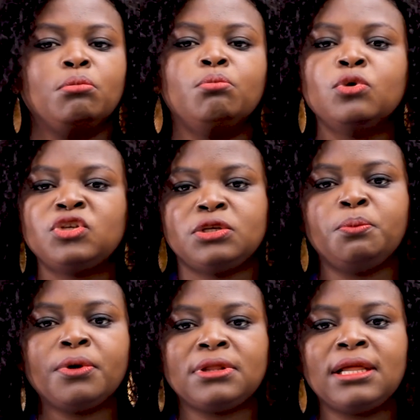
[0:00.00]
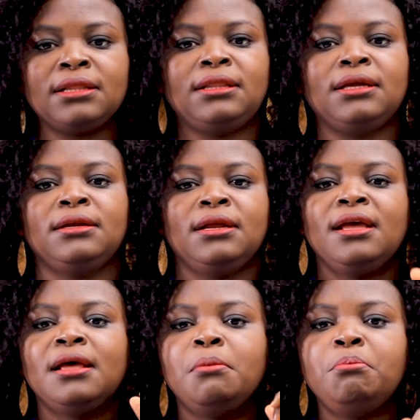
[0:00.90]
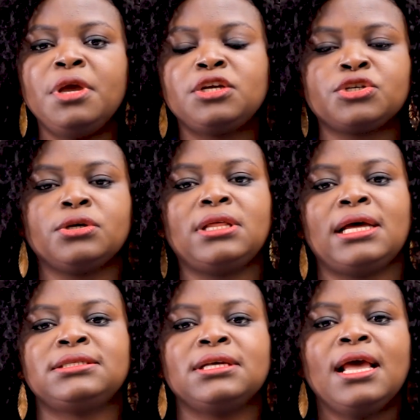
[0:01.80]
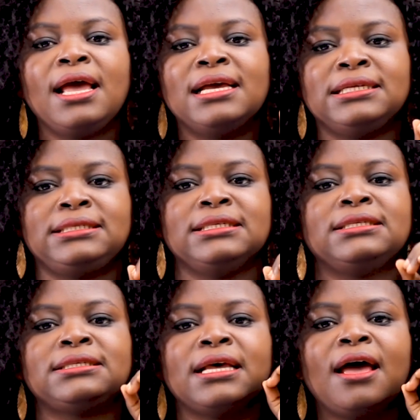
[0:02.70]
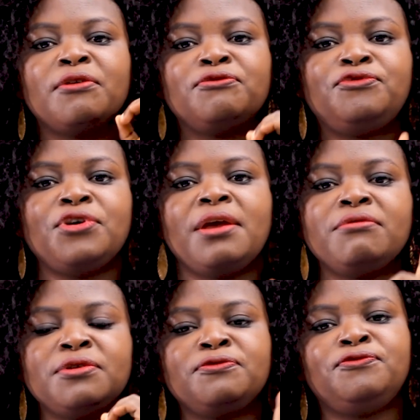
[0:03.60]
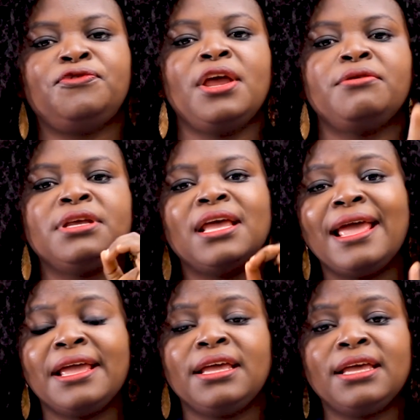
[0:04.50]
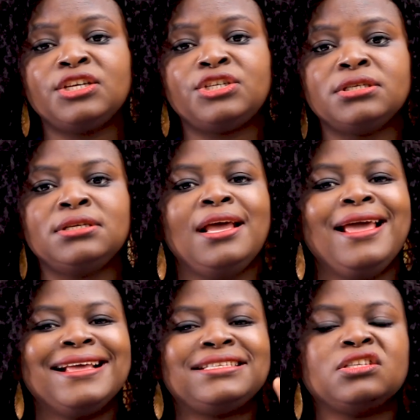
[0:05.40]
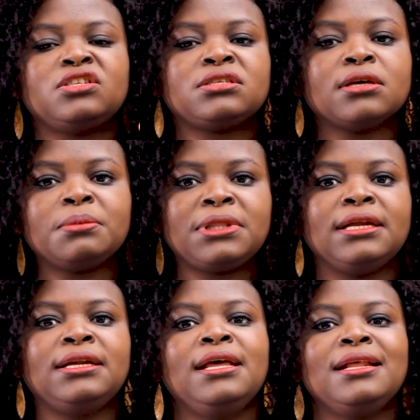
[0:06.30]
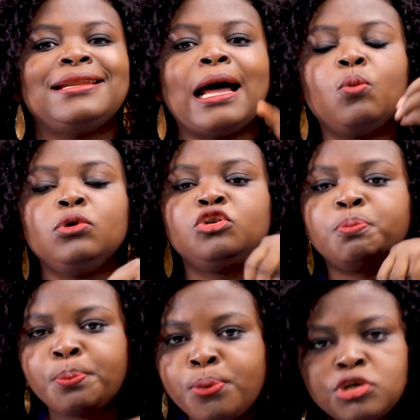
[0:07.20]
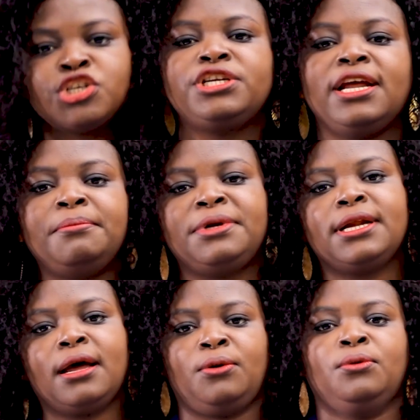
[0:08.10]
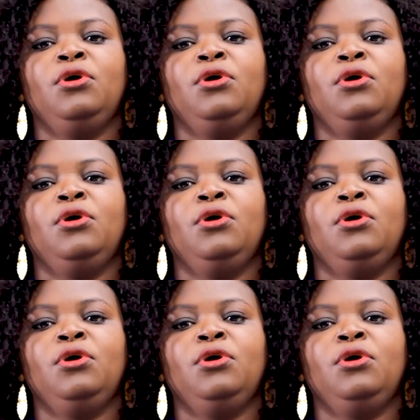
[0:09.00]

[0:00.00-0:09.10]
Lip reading: most important thing. Make sure that it is very, very engaging. It is something that would push them down,